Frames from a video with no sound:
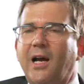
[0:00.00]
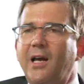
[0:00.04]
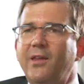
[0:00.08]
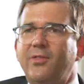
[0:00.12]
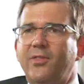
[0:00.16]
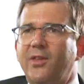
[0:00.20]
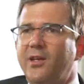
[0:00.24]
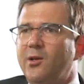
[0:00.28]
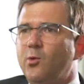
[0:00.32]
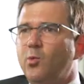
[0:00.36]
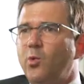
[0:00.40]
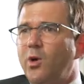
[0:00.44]
I
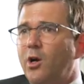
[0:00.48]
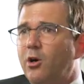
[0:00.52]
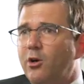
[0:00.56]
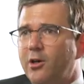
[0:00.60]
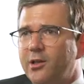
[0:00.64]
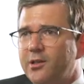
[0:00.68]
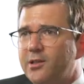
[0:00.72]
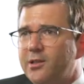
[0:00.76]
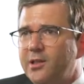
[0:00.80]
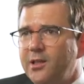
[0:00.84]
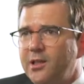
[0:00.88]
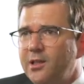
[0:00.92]
think we are
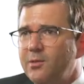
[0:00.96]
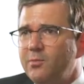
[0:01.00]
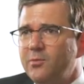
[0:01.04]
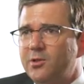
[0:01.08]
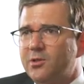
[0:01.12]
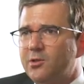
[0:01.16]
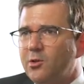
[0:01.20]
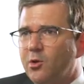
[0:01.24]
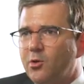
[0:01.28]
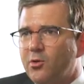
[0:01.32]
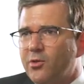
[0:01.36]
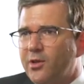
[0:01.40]
a team,
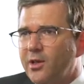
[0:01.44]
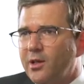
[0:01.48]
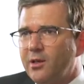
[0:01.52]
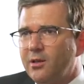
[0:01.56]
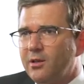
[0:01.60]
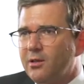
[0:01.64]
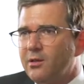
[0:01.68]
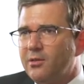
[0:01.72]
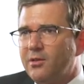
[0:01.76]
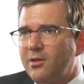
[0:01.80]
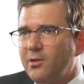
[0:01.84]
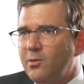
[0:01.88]
so
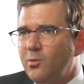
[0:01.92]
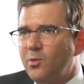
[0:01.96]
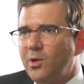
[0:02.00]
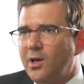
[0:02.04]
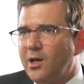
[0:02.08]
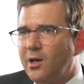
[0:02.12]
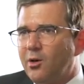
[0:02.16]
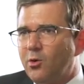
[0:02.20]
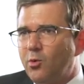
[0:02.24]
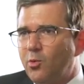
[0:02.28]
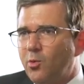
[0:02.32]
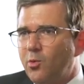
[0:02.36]
we
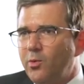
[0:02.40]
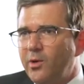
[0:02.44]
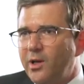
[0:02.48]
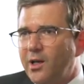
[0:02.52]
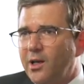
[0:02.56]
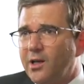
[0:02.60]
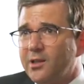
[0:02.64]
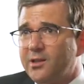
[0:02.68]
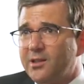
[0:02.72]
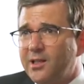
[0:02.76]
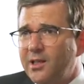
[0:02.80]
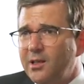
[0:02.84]

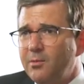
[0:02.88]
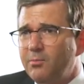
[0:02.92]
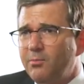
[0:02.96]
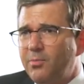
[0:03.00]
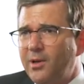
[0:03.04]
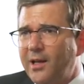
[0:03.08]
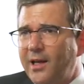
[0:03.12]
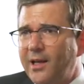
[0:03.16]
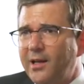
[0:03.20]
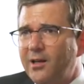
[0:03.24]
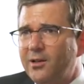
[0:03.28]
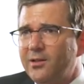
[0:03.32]
are team
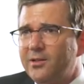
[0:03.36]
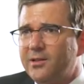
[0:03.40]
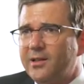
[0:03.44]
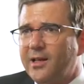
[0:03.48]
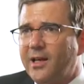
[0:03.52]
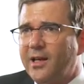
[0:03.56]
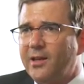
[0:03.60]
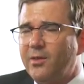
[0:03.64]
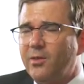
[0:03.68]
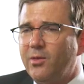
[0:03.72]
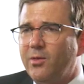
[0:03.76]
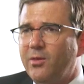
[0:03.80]
players,
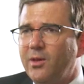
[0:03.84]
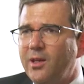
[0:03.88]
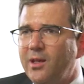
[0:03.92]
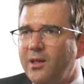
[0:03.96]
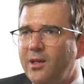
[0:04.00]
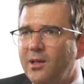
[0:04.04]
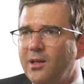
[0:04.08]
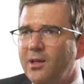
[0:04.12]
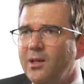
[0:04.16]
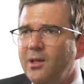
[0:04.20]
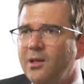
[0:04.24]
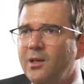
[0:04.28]
and
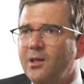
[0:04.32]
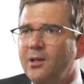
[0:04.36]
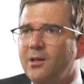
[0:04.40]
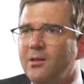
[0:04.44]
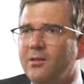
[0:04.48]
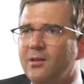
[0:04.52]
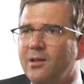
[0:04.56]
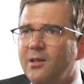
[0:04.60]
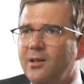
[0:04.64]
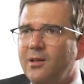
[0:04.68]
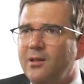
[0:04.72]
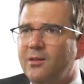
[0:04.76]
the
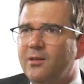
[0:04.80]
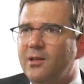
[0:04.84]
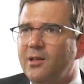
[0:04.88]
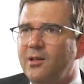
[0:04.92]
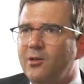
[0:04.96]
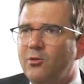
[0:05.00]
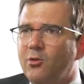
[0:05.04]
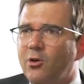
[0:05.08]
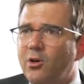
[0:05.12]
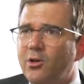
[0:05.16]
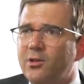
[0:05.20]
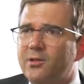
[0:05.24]

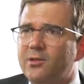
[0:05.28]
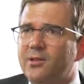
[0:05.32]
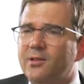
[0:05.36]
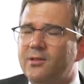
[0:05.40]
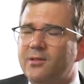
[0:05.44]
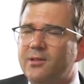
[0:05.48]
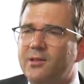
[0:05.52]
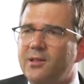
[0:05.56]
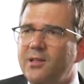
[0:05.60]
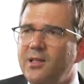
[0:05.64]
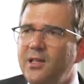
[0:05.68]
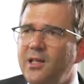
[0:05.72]

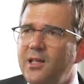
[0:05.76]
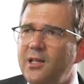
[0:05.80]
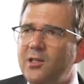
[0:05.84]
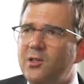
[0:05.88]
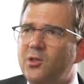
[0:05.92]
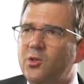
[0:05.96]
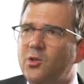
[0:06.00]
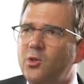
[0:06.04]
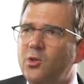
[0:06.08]
nurses need